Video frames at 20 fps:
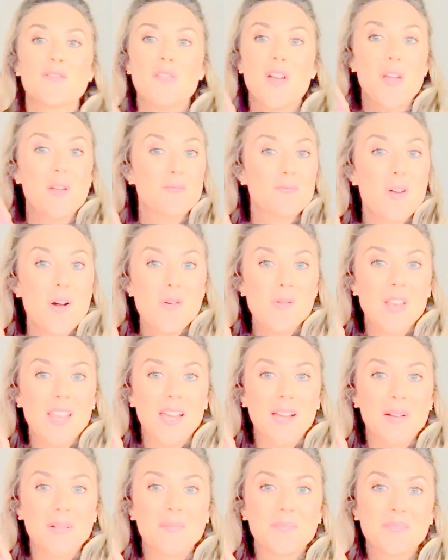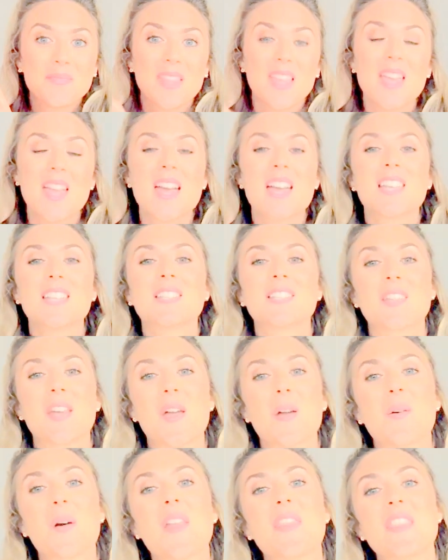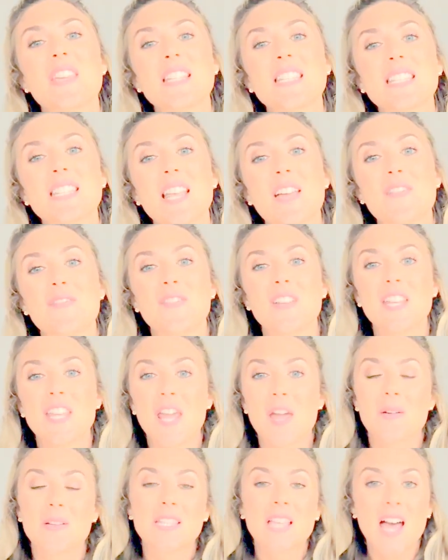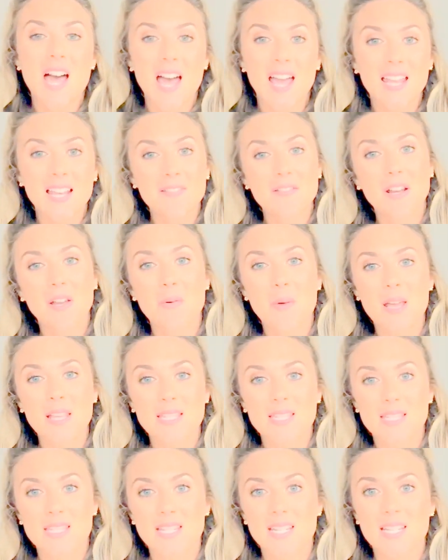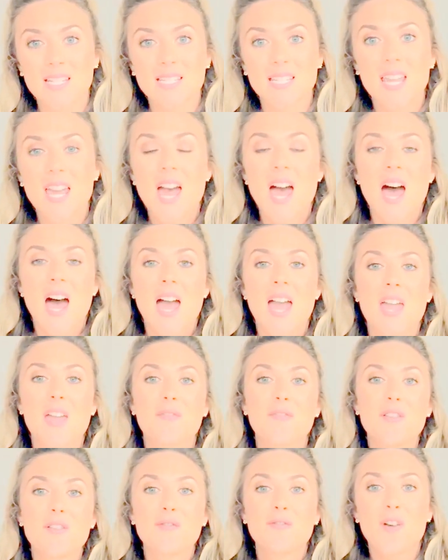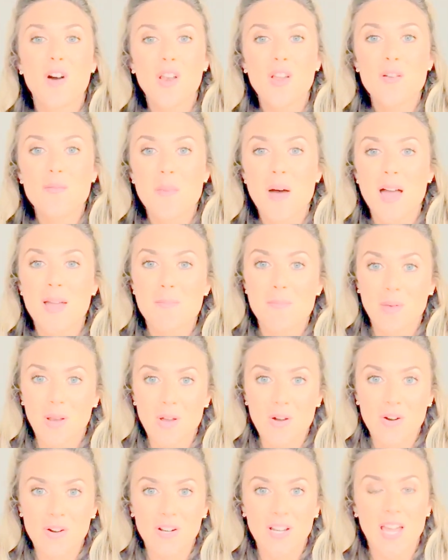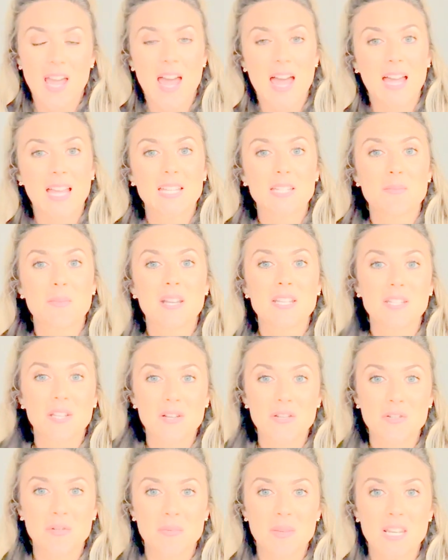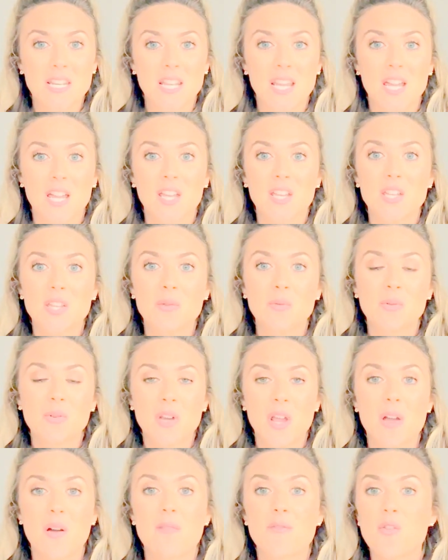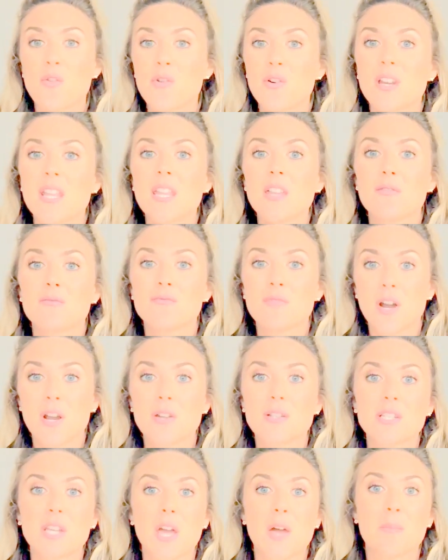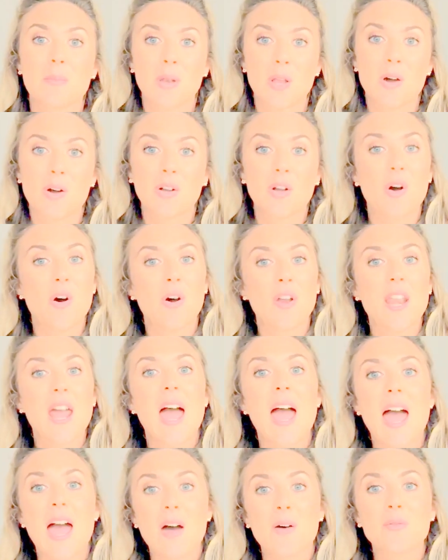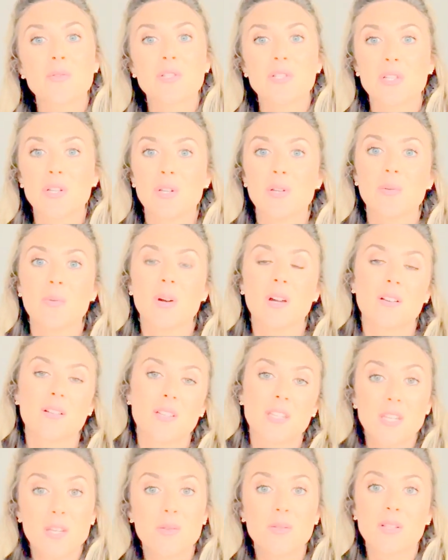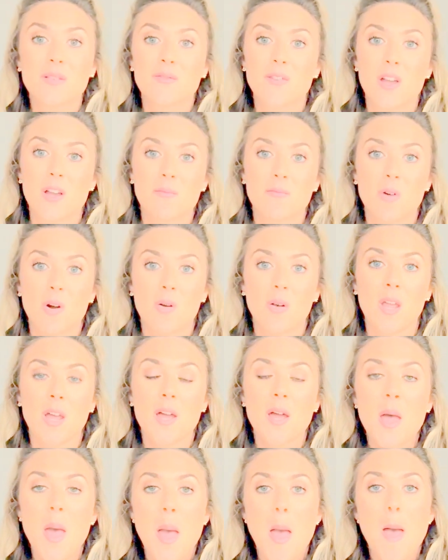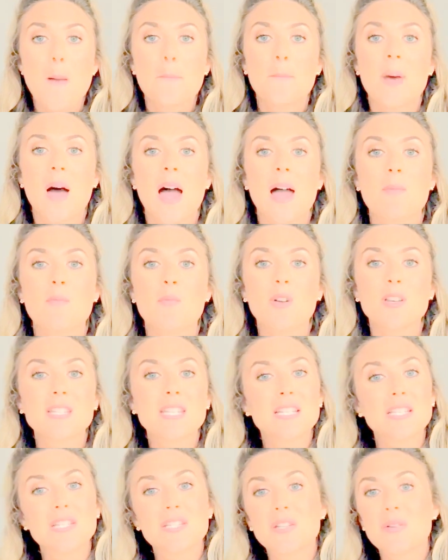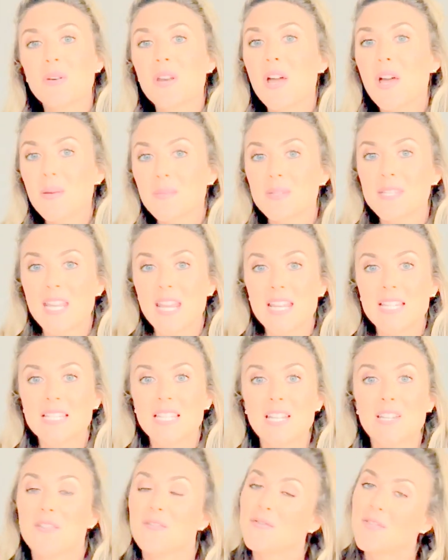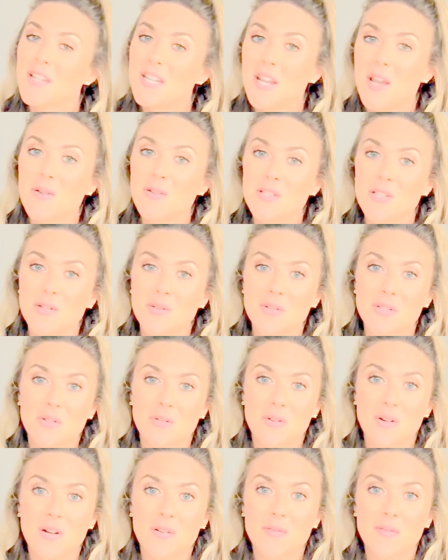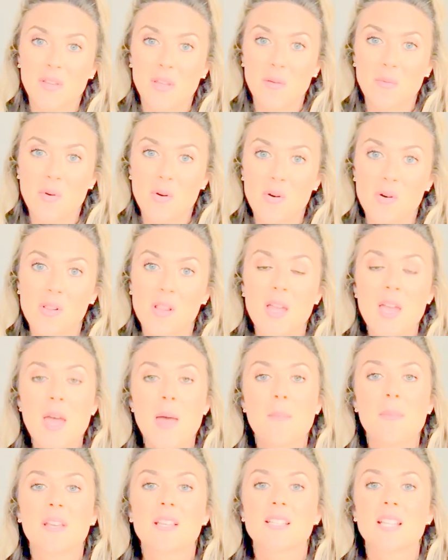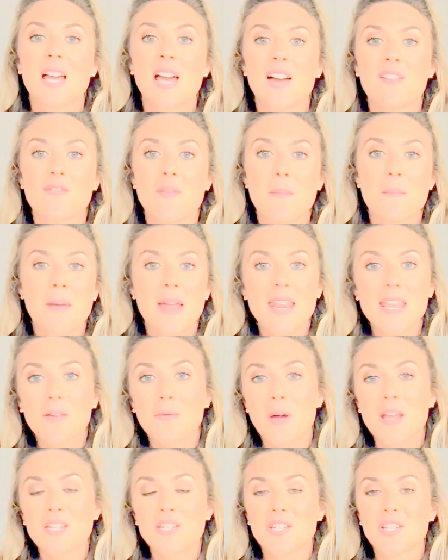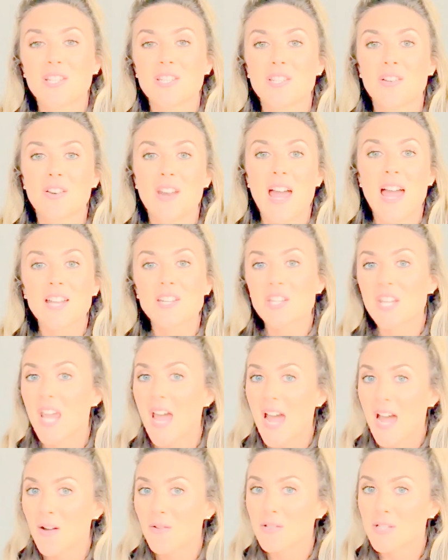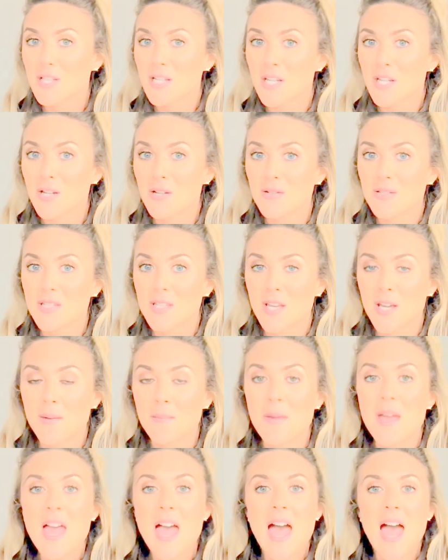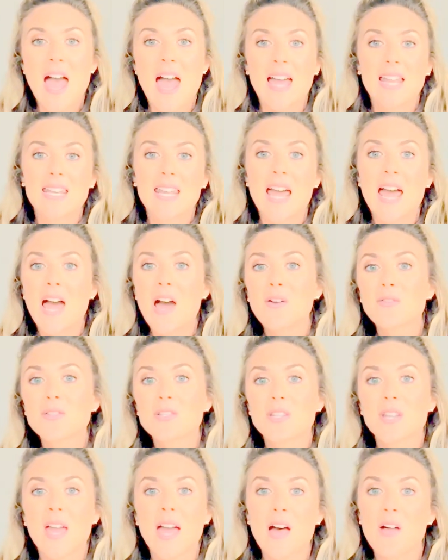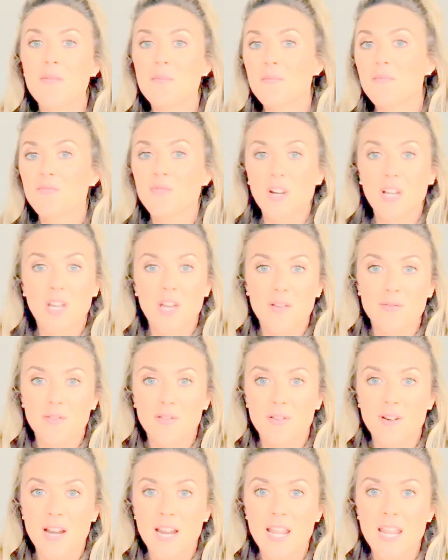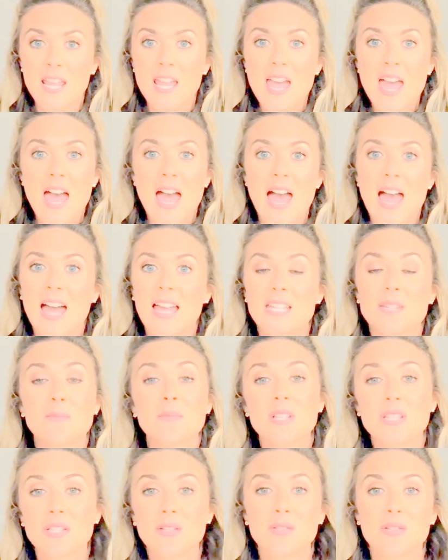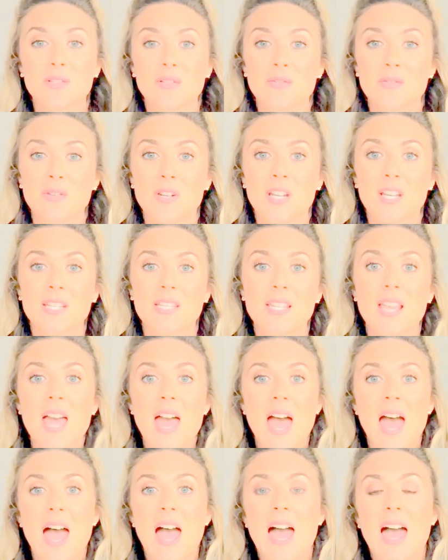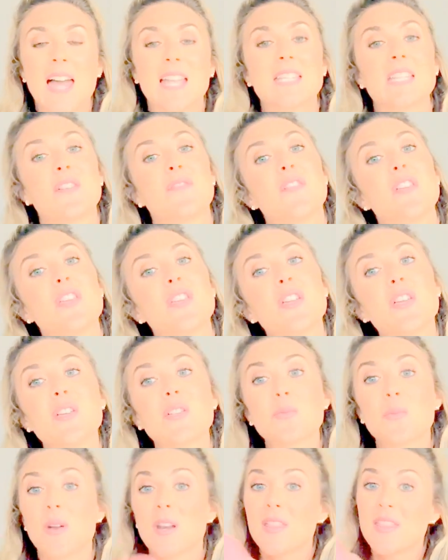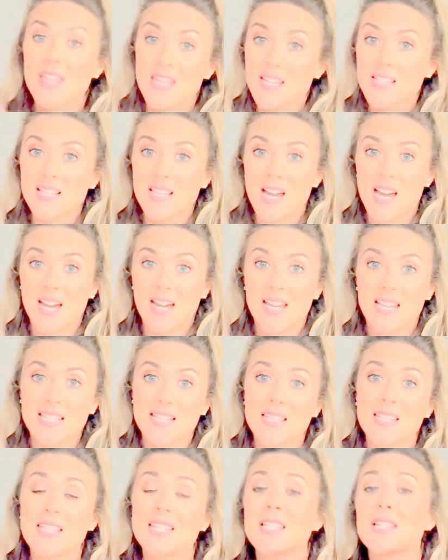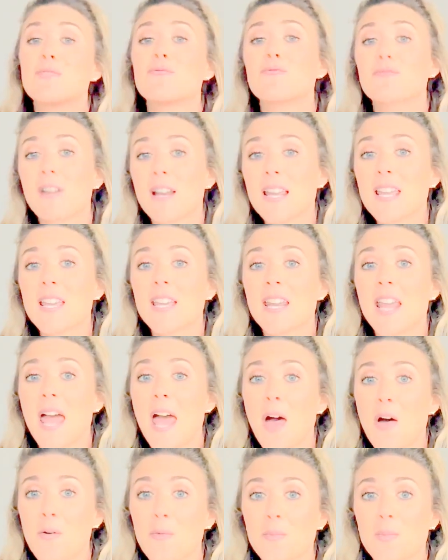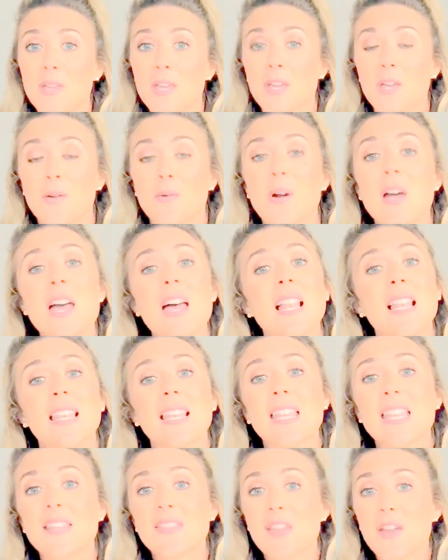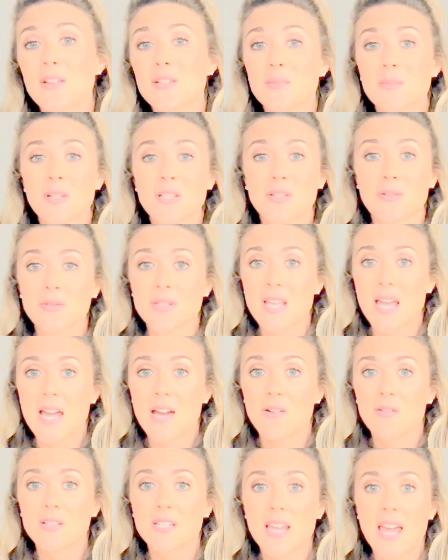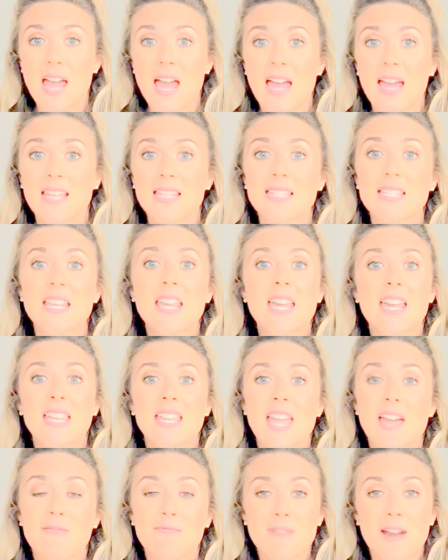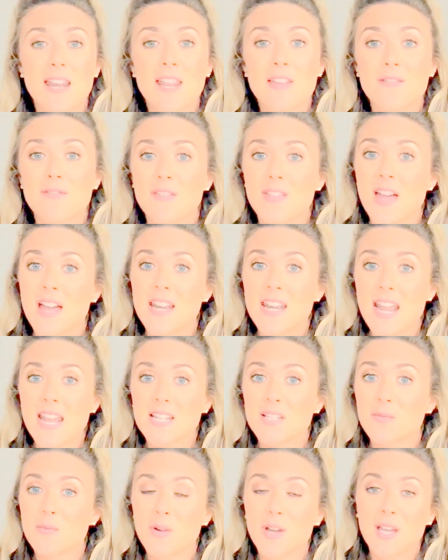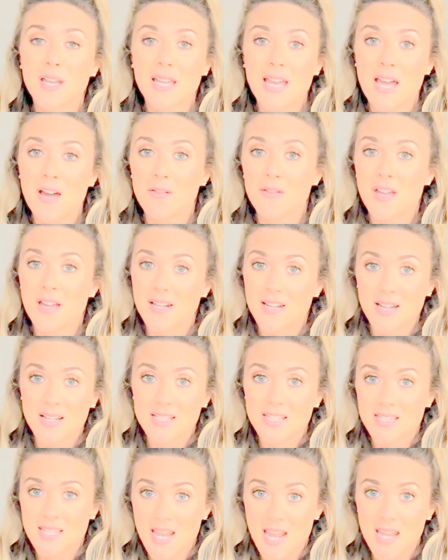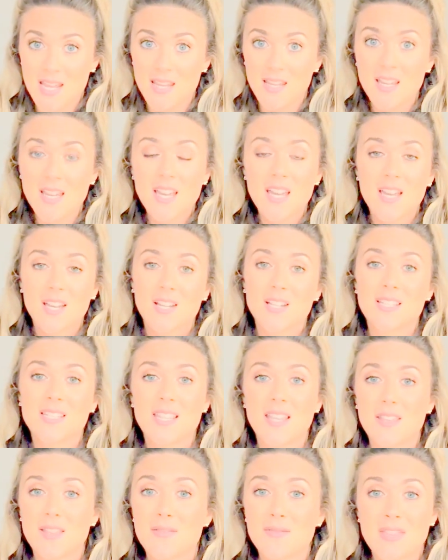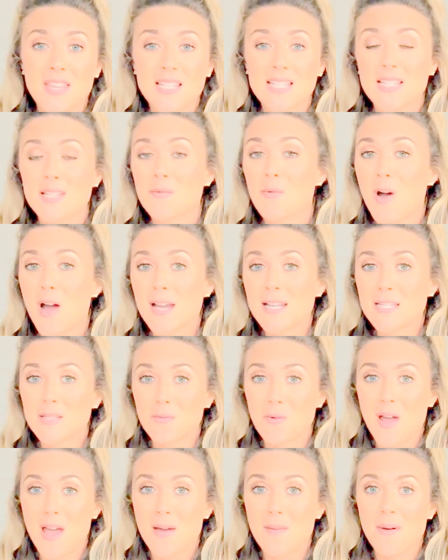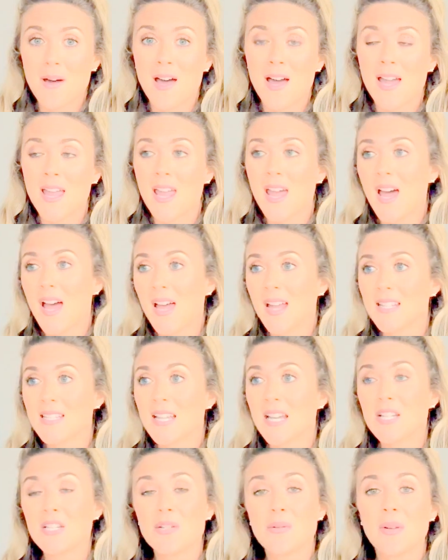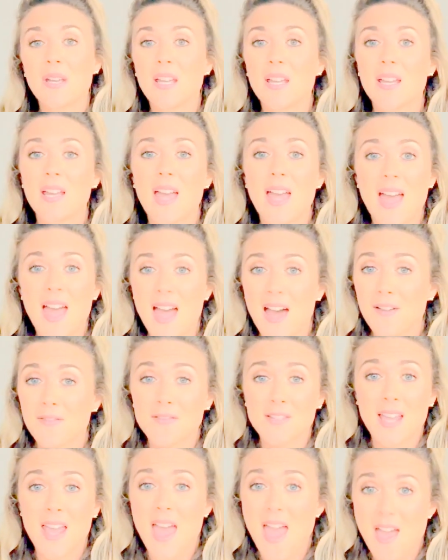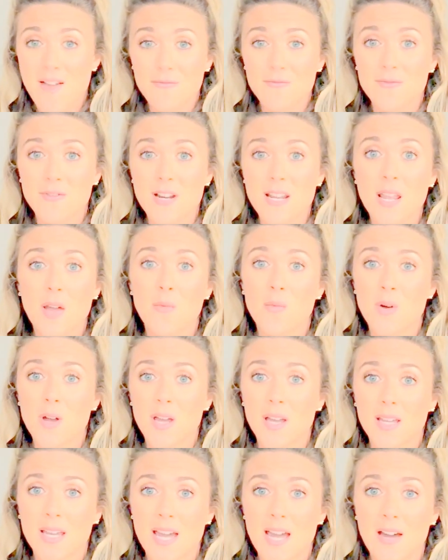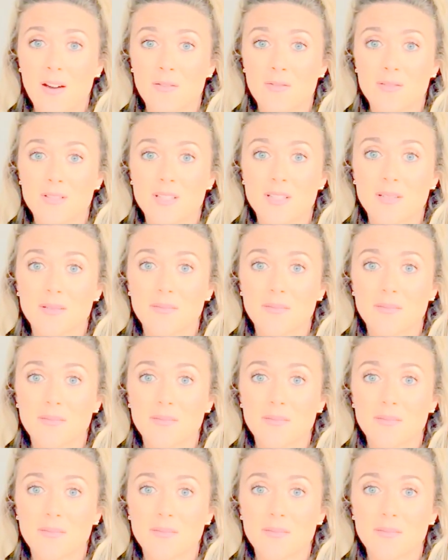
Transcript: foam roller. So this video is highly requested. If you follow my blog and my social media, you will know I've already wrote a blog on how to use a foam roller, but I'm wanting to do an updated video tutorial for you all because I have many questions on actually how to use them and how to help recovery and muscle soreness. And if you use one of these guys, this is really gonna help you lean those muscles out and get ready for that next workout that next day, because this is what I swear by and I do it after every workout.